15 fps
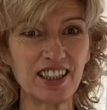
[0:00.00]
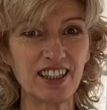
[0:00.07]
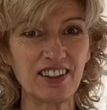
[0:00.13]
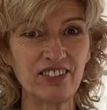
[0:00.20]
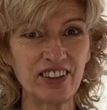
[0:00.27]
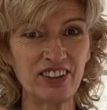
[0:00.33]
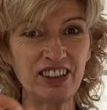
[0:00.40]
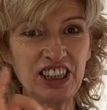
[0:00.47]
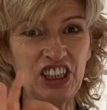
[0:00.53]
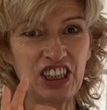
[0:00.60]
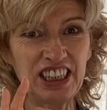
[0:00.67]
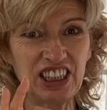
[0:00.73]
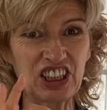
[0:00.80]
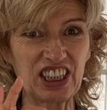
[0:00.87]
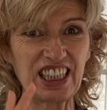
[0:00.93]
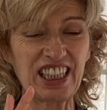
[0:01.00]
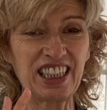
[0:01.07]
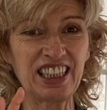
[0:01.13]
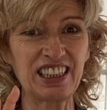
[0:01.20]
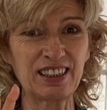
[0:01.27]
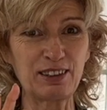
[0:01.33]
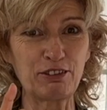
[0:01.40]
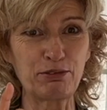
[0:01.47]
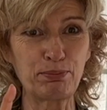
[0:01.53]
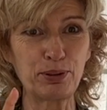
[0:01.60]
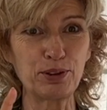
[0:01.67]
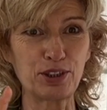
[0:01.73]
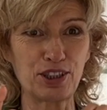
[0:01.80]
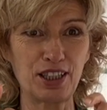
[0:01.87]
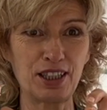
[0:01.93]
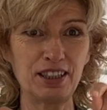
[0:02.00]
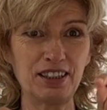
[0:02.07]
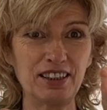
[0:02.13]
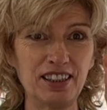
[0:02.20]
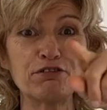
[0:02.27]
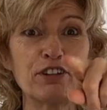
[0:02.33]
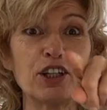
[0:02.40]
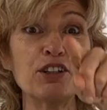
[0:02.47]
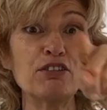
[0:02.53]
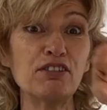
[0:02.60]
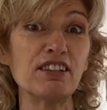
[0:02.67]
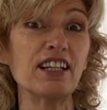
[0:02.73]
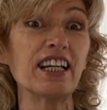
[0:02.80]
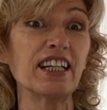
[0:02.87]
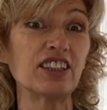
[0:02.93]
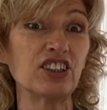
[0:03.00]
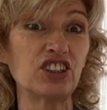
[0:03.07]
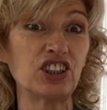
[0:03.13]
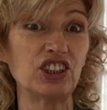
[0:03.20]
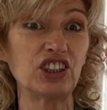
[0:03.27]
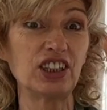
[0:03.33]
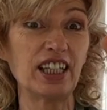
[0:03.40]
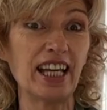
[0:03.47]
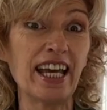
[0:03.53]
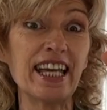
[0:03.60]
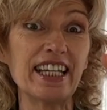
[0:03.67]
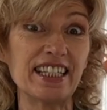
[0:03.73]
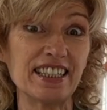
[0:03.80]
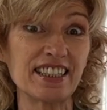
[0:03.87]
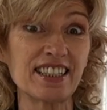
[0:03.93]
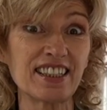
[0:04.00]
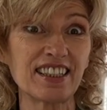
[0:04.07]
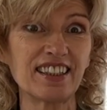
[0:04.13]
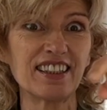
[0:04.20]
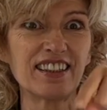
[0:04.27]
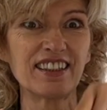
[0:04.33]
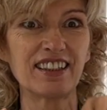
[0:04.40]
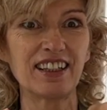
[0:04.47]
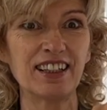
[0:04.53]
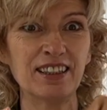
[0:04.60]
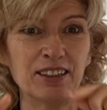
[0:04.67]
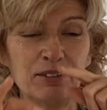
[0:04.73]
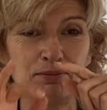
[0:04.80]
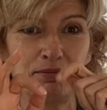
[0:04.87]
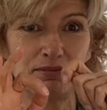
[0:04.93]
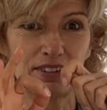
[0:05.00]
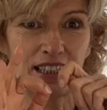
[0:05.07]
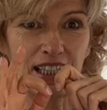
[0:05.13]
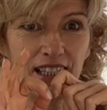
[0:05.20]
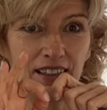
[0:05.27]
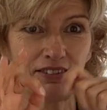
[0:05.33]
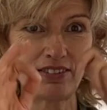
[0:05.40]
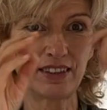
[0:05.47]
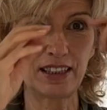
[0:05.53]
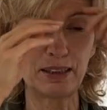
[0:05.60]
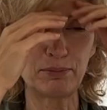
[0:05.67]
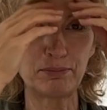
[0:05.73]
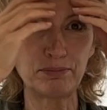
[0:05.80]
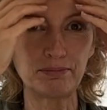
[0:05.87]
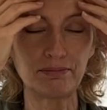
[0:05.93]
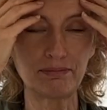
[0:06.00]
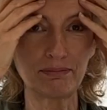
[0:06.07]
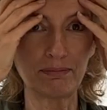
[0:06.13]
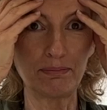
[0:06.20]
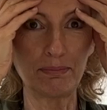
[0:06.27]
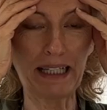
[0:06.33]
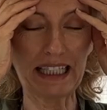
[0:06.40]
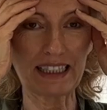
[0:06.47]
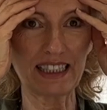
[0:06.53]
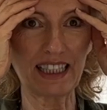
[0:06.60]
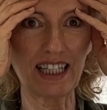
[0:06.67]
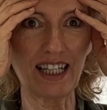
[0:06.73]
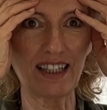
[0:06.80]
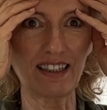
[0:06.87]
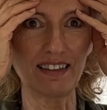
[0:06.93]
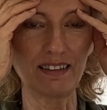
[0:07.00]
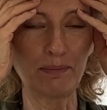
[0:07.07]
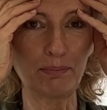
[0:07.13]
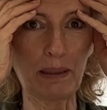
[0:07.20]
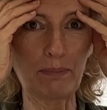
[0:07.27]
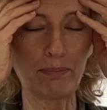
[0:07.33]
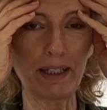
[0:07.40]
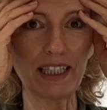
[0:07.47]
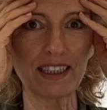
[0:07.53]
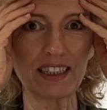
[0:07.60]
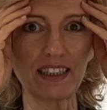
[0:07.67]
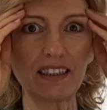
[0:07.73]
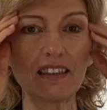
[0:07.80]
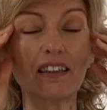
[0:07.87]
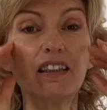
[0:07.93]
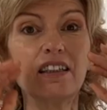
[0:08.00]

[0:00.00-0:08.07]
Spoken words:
I very gingerly think I've put the phone end carefully back together a bit better.